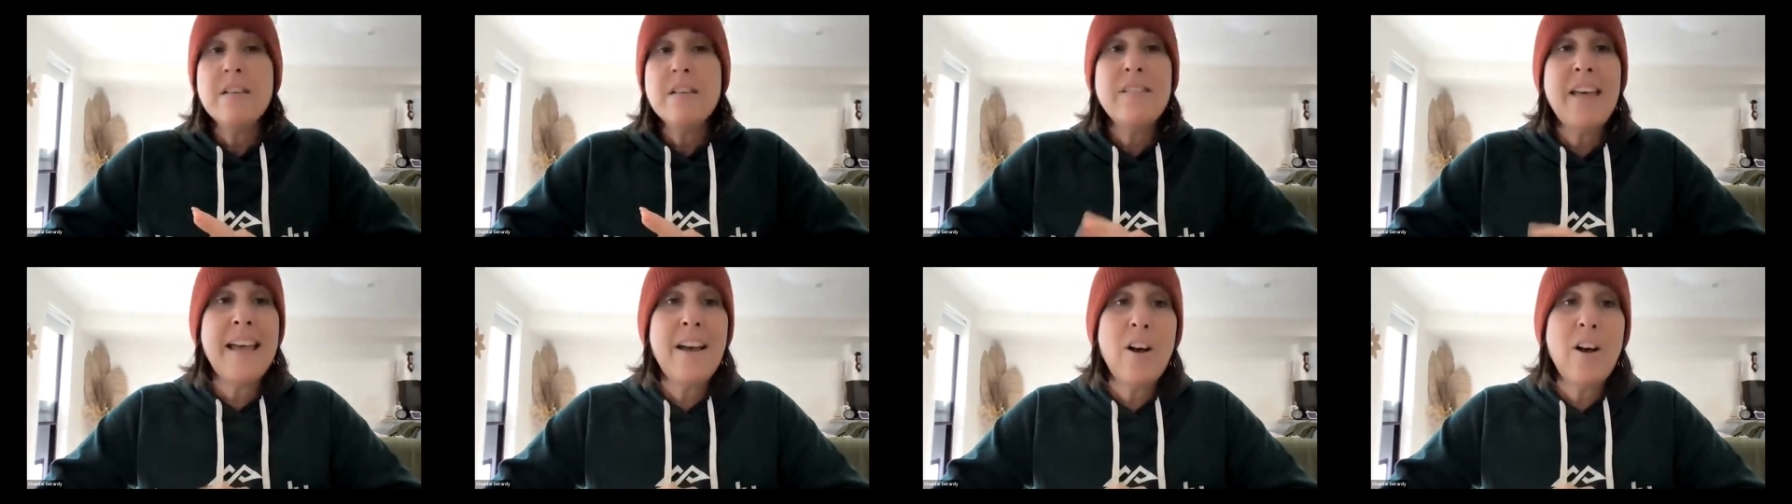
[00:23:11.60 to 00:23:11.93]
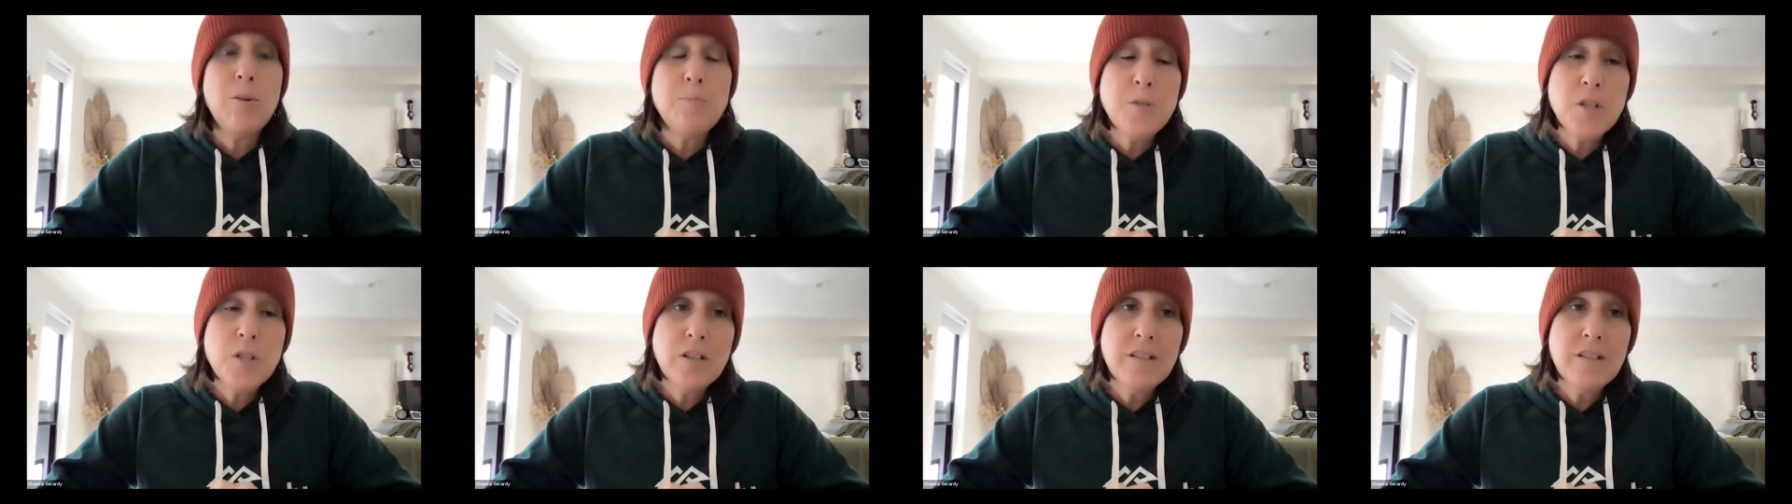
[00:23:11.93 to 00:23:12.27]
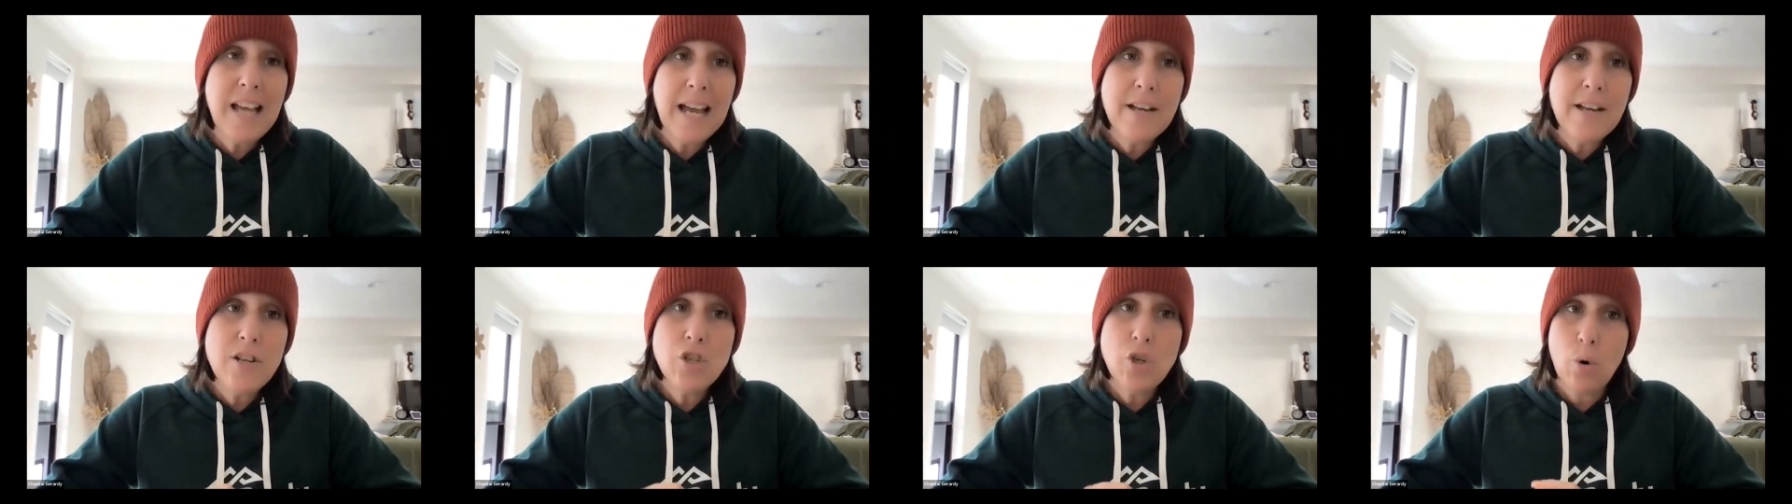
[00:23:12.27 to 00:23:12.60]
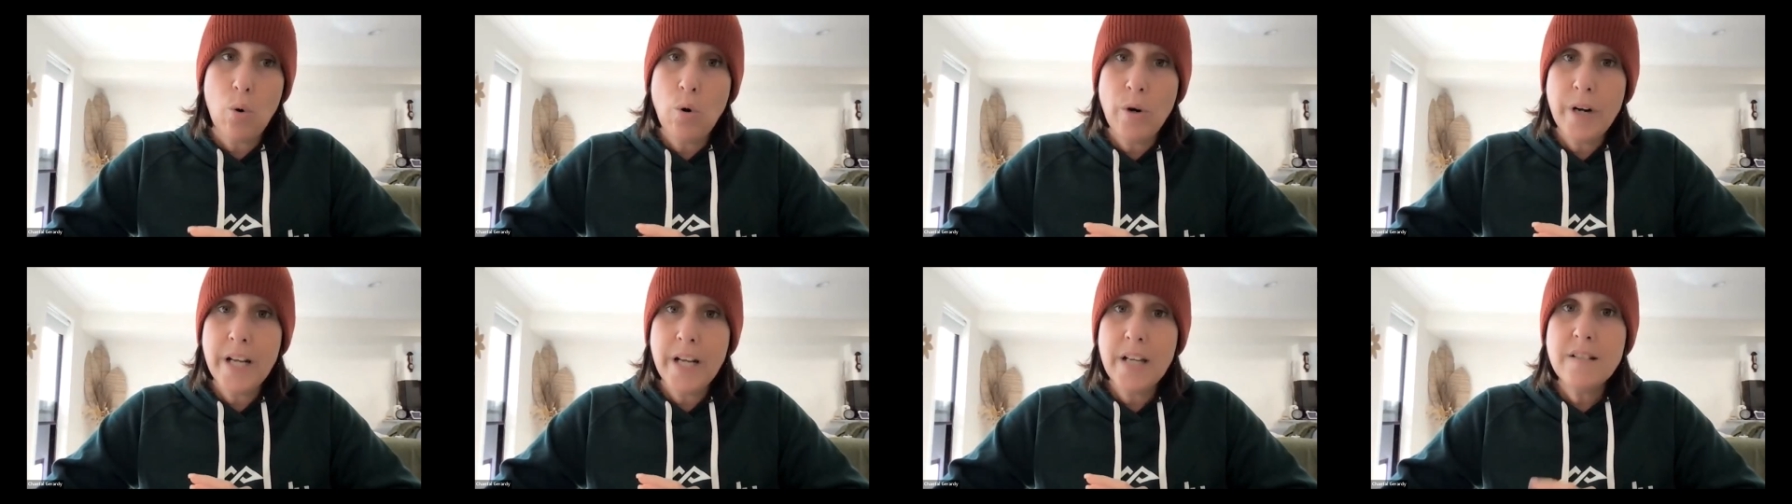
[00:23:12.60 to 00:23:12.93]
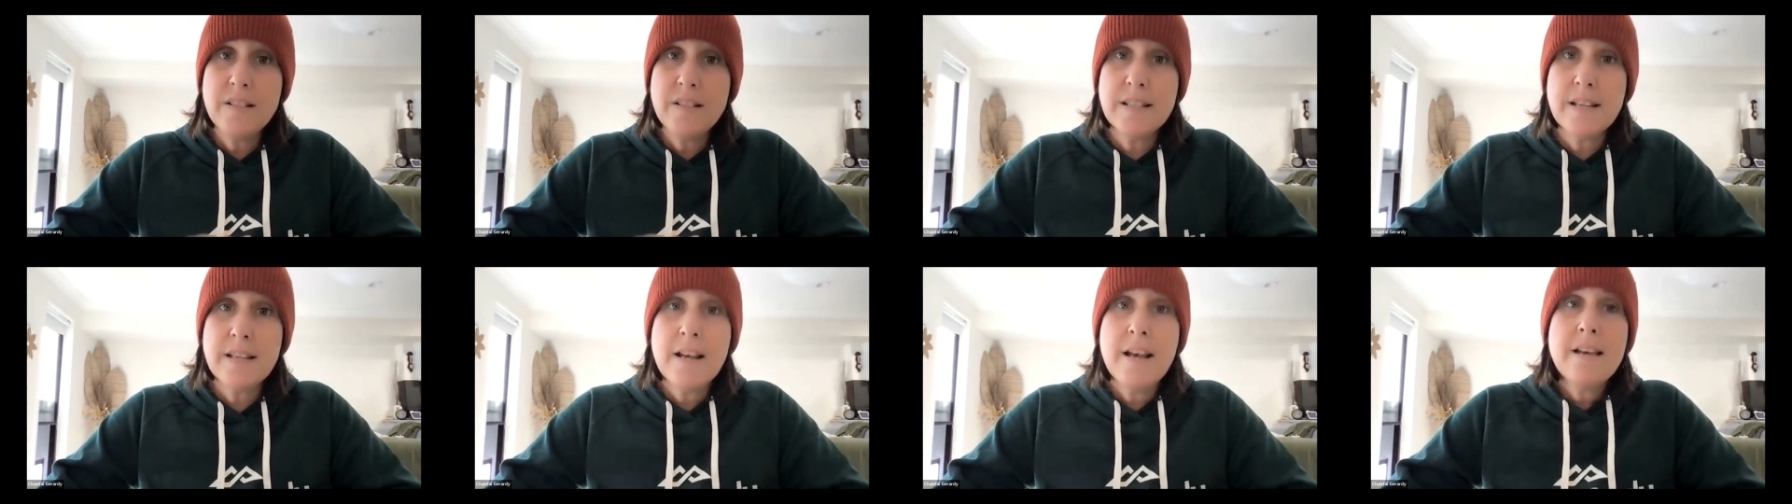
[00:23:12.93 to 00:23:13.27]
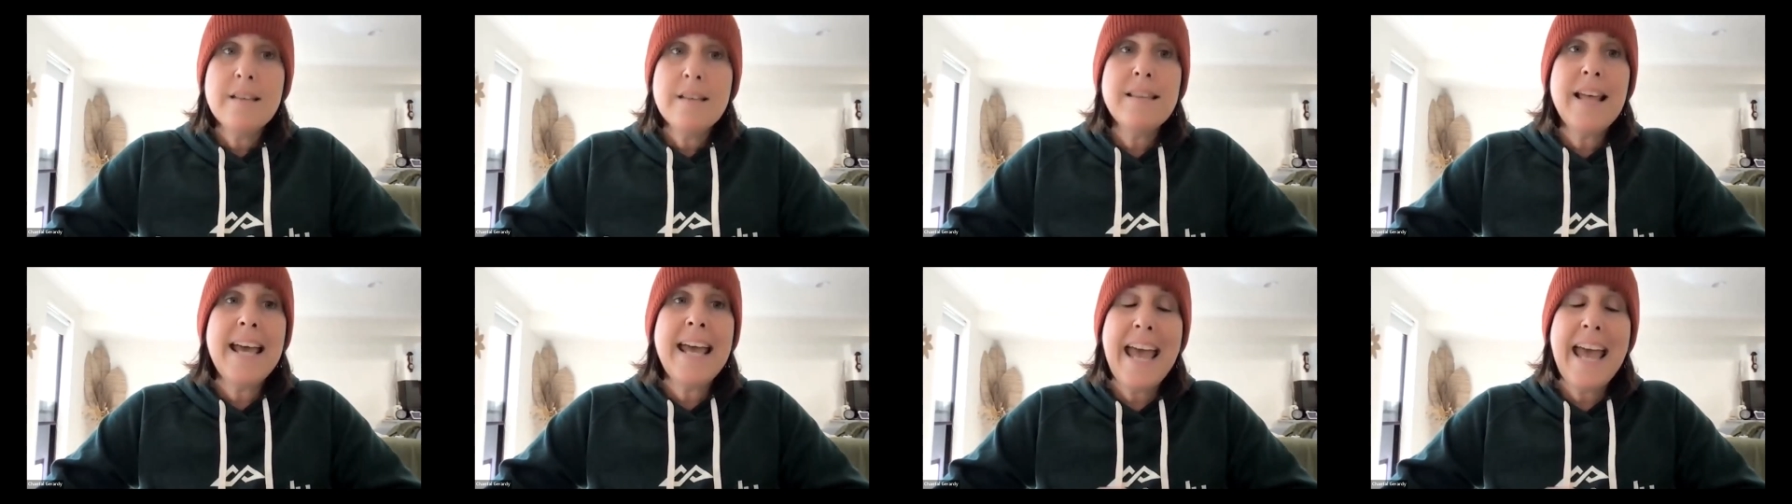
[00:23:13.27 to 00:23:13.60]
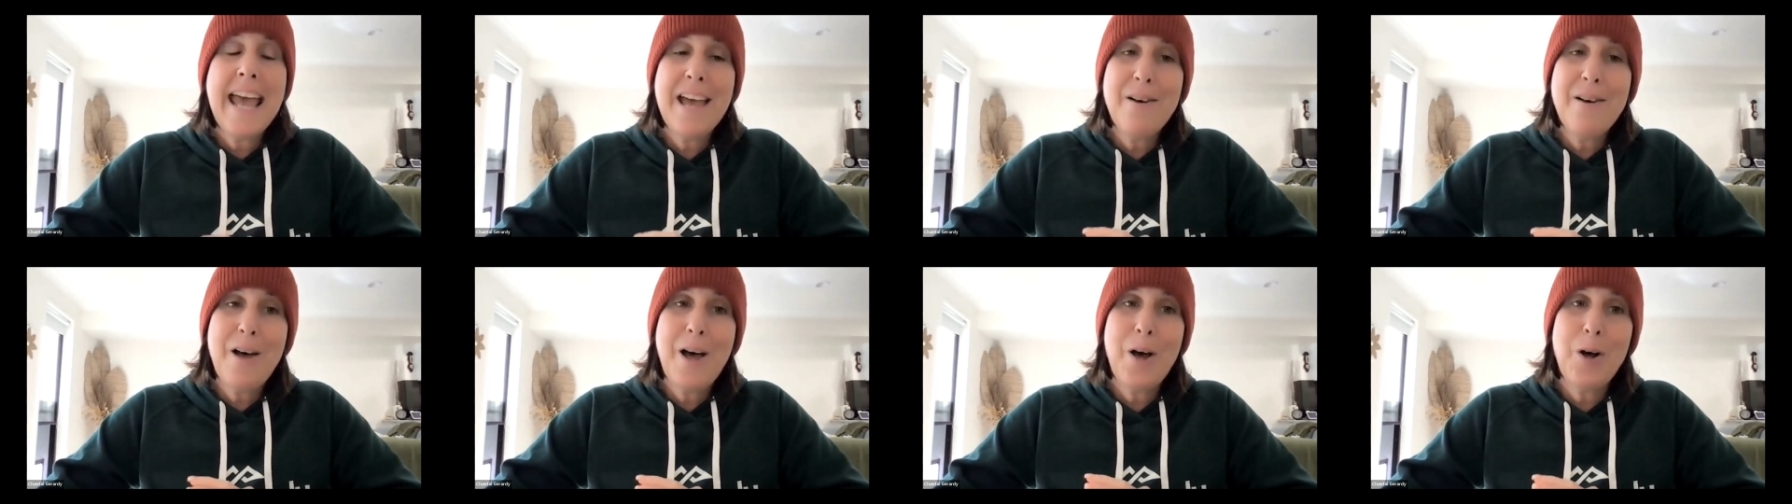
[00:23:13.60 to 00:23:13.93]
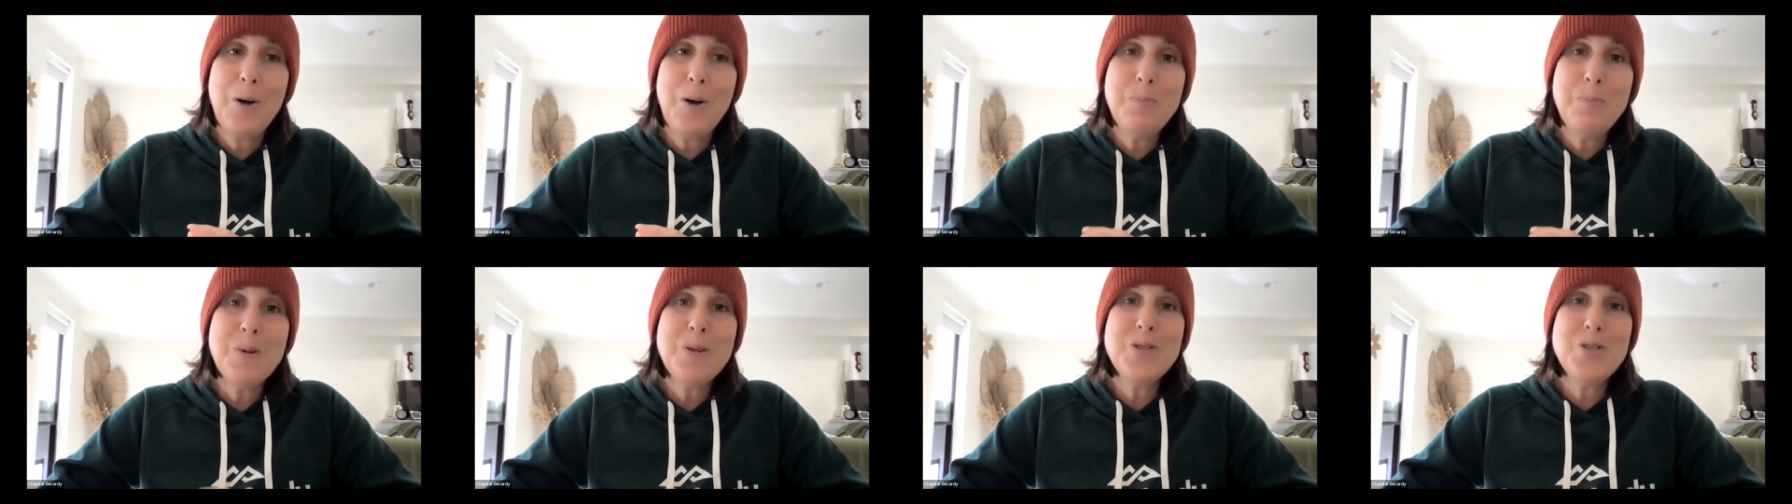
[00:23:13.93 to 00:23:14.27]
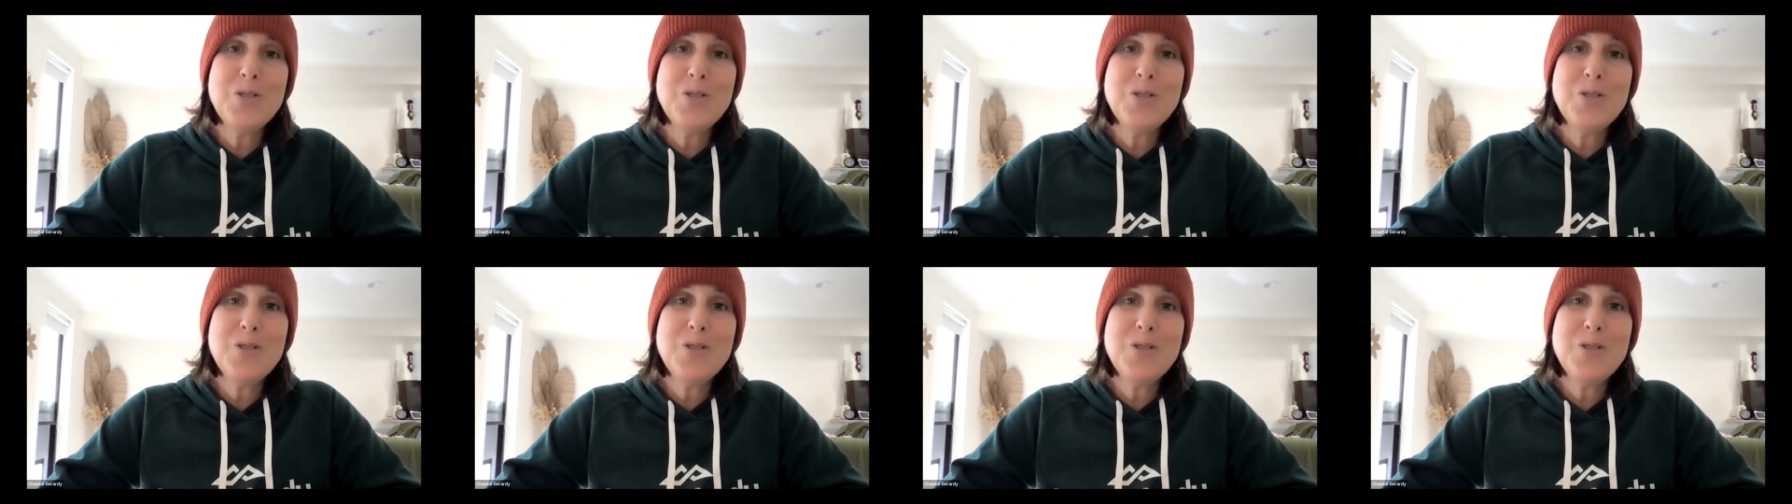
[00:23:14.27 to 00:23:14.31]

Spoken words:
They help to engage your audience. They help